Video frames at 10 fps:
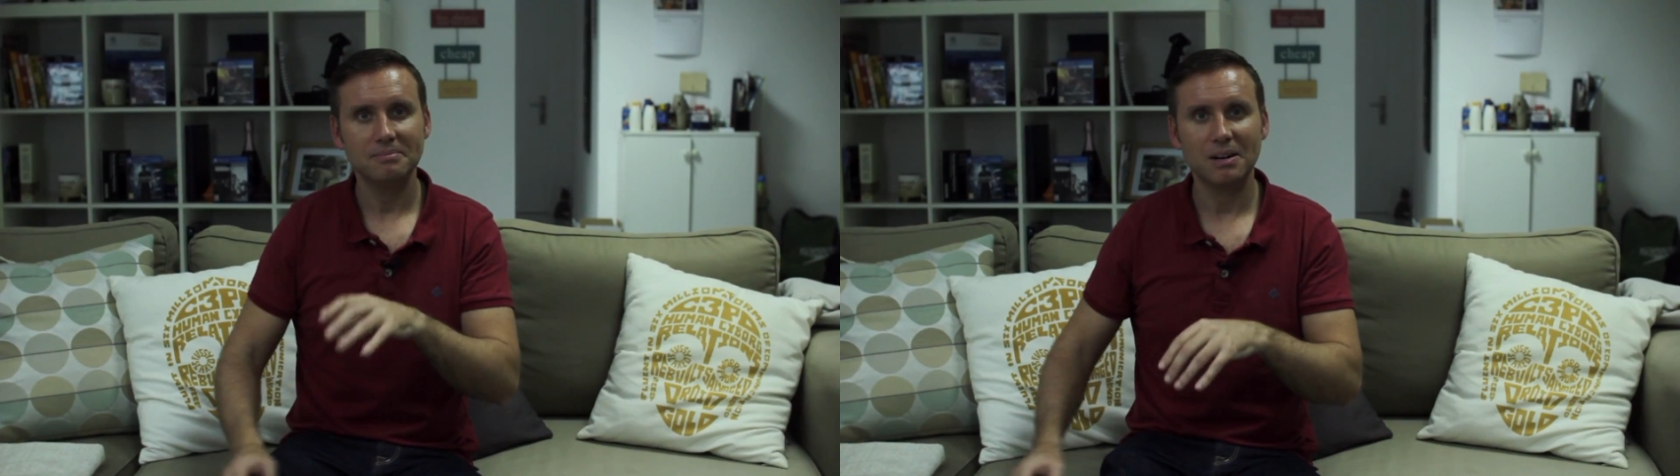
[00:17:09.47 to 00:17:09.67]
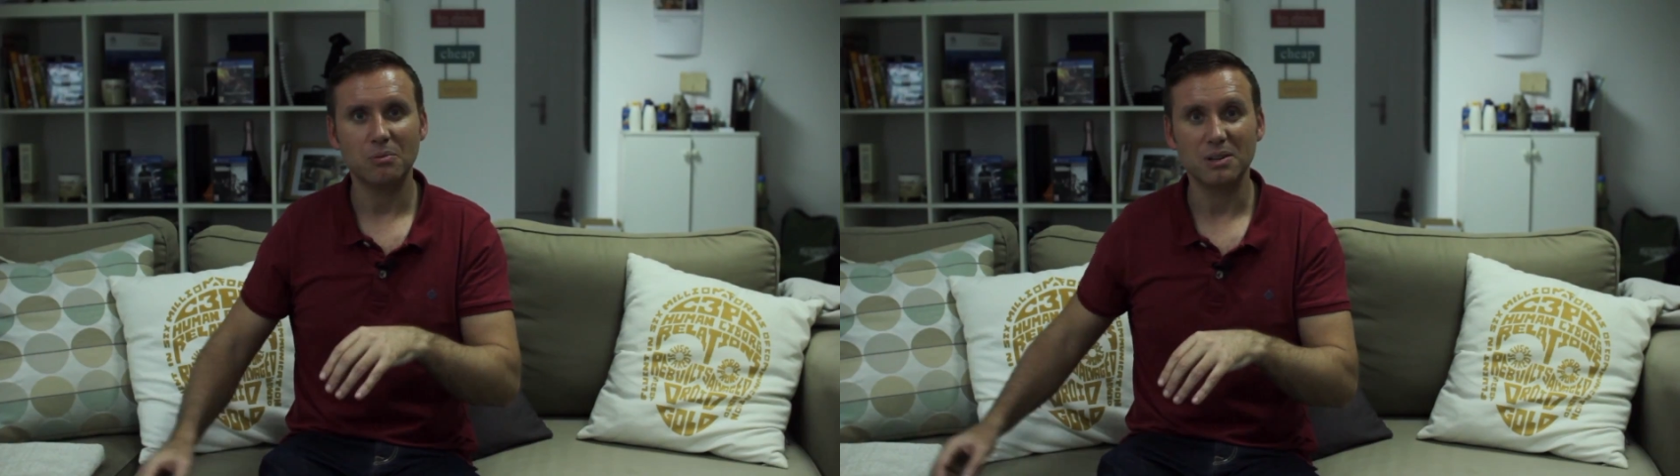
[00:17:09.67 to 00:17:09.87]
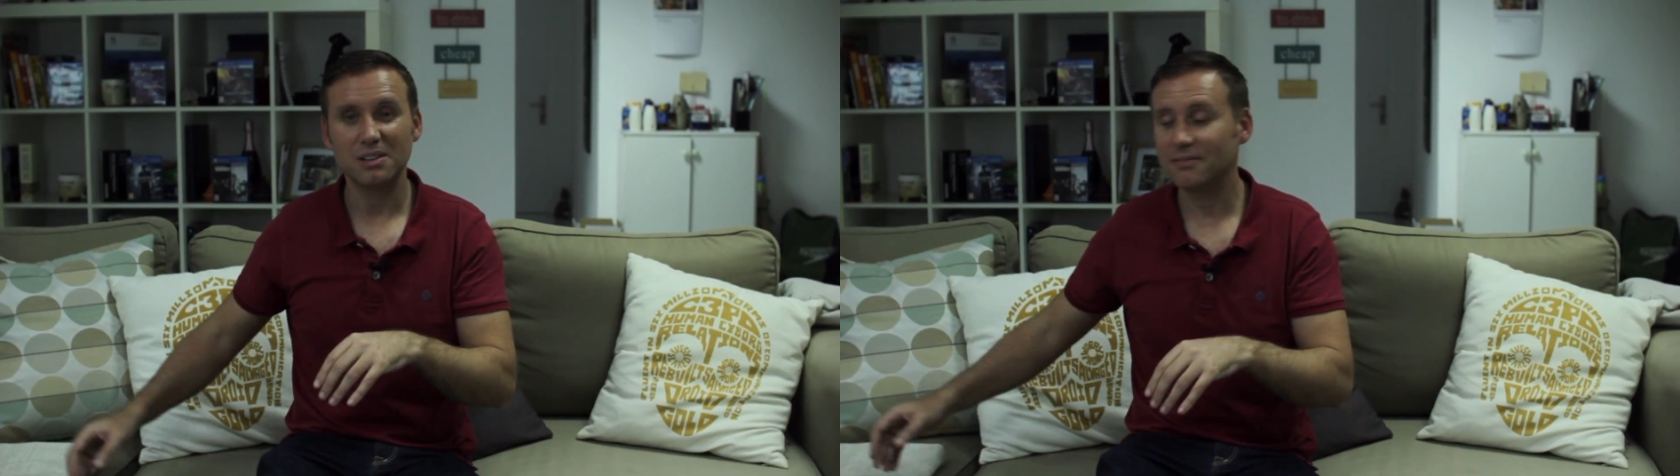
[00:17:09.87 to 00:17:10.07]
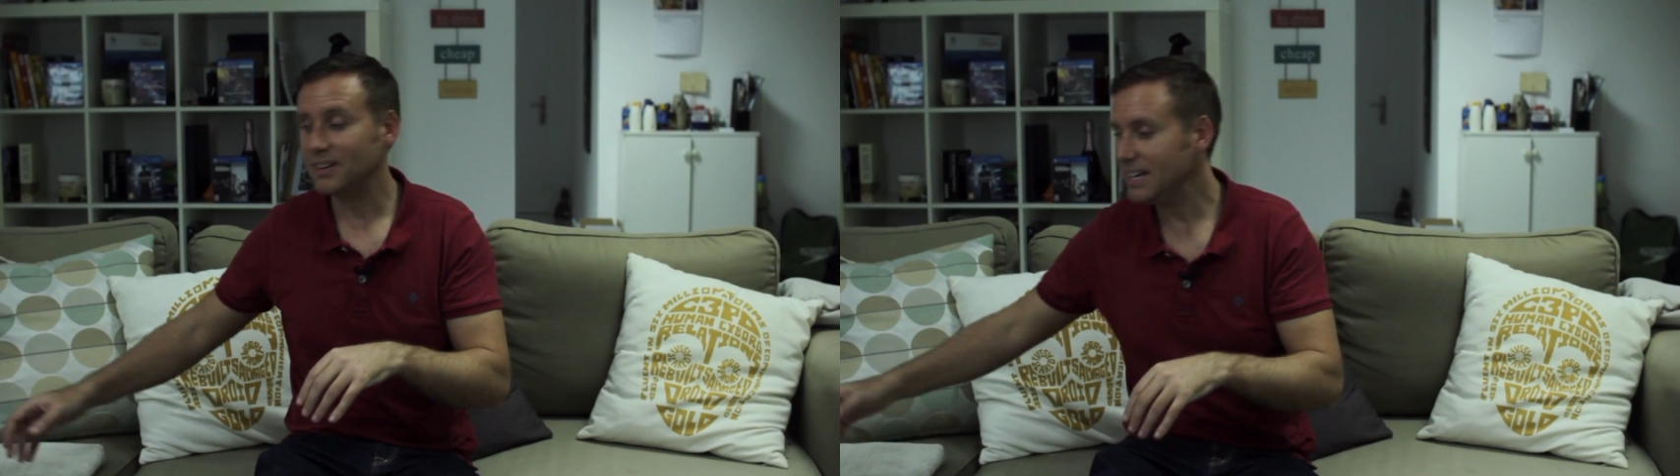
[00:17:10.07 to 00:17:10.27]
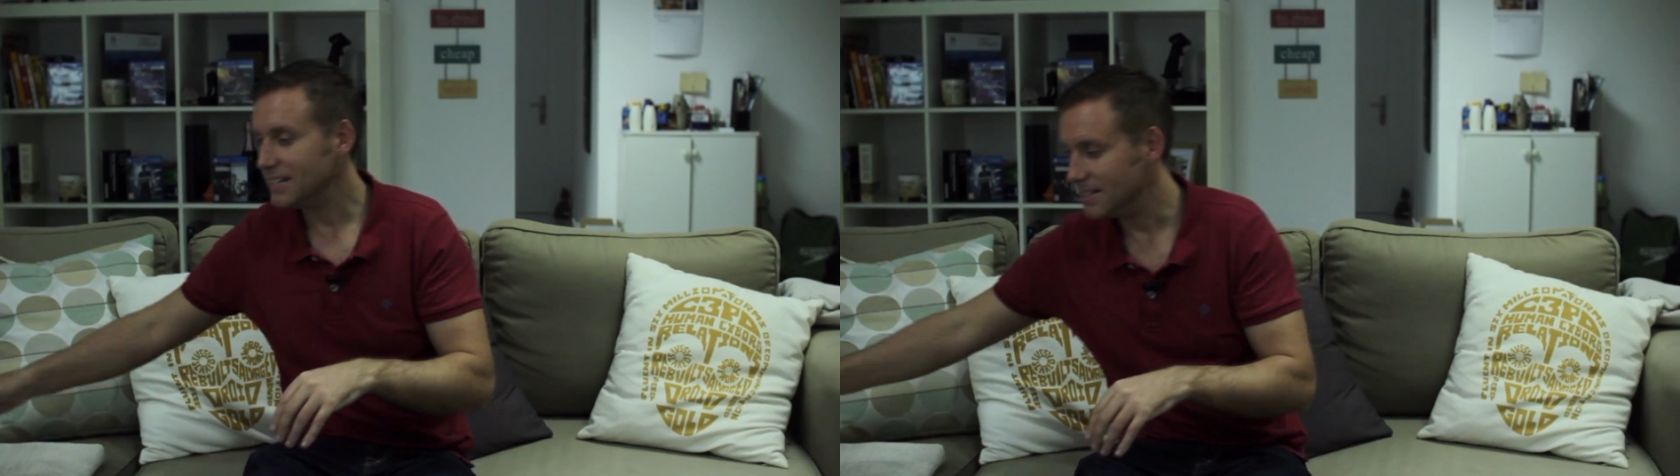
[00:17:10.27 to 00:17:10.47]
I wouldn't have
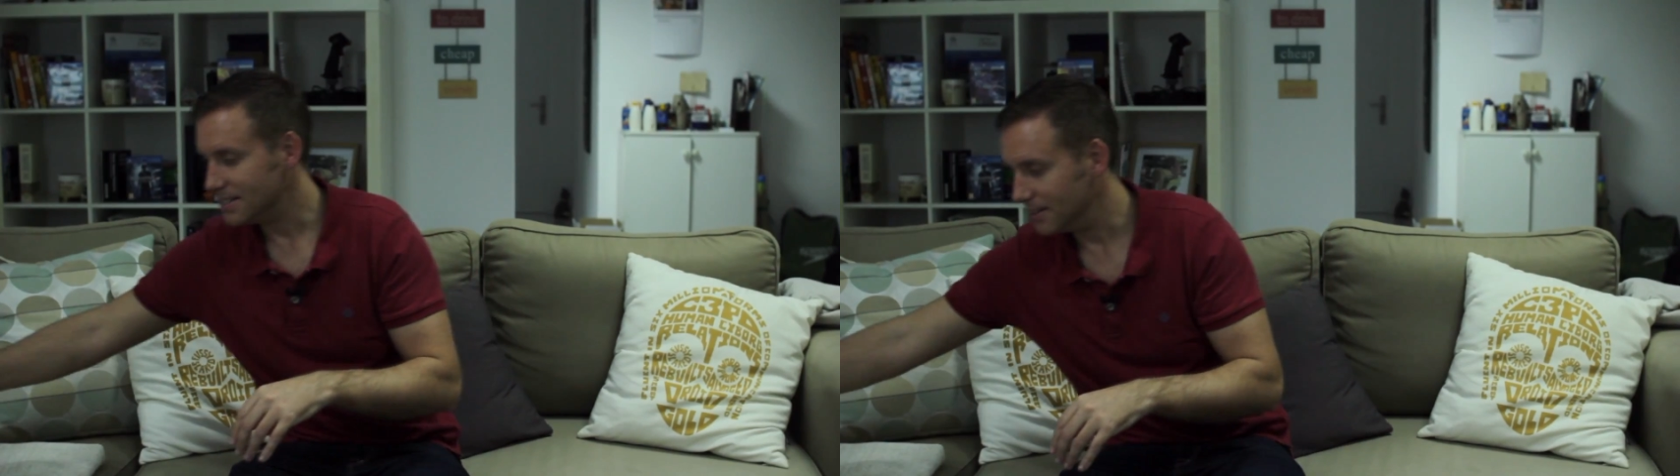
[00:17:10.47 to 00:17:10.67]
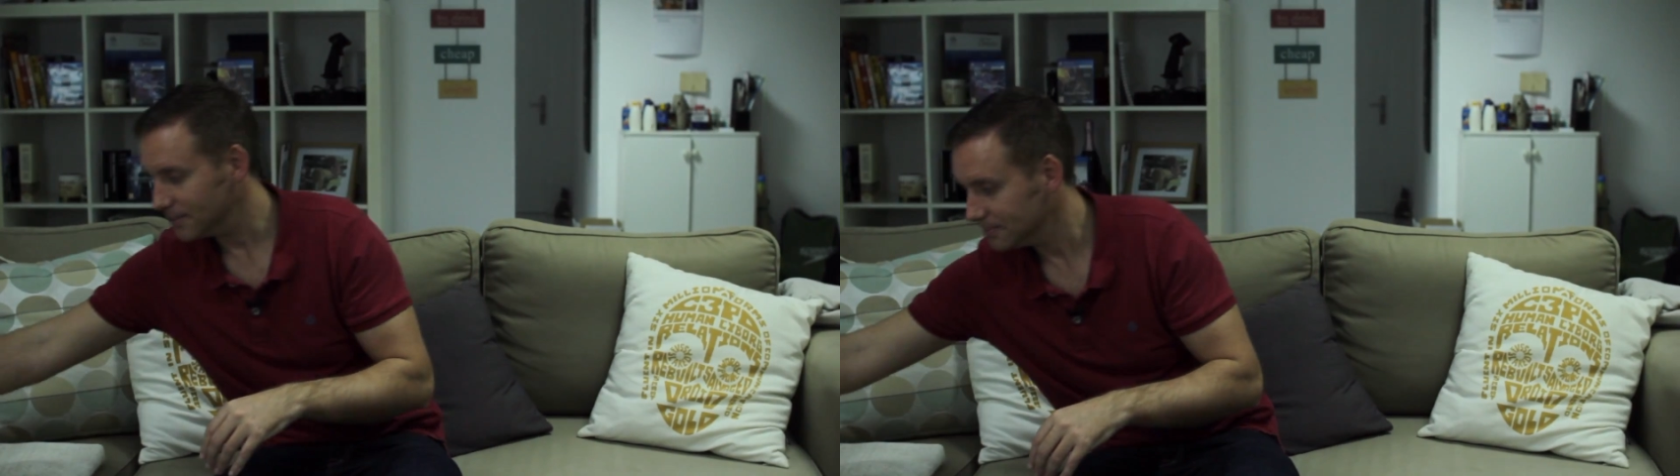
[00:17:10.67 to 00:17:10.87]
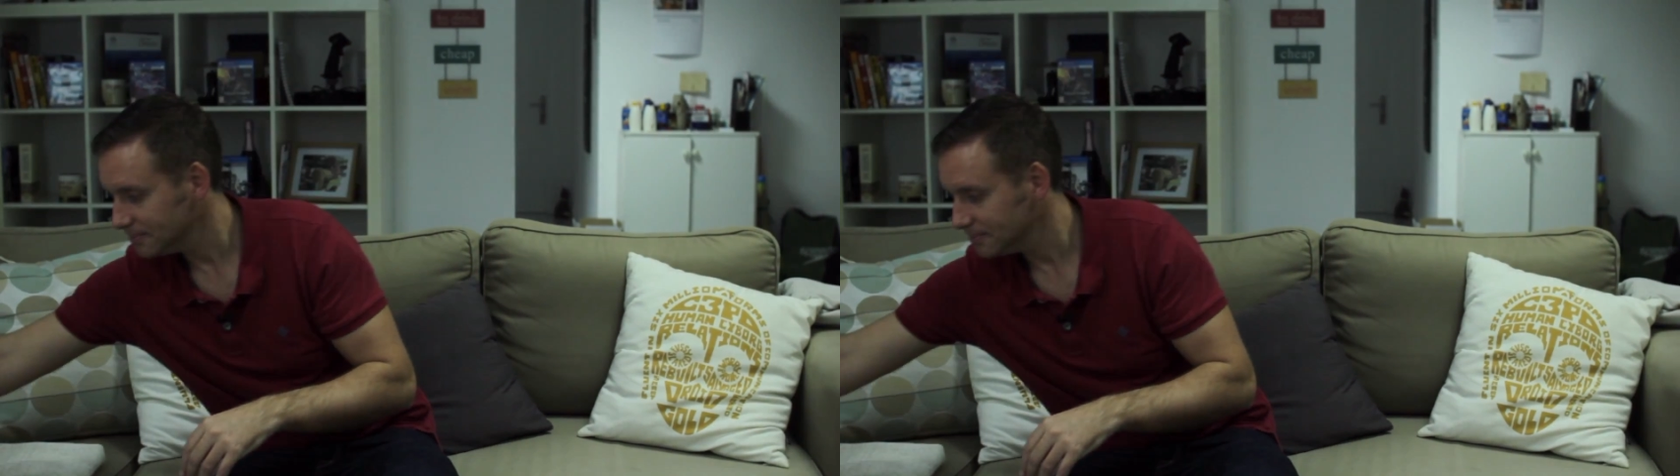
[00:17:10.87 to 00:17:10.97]
needed to.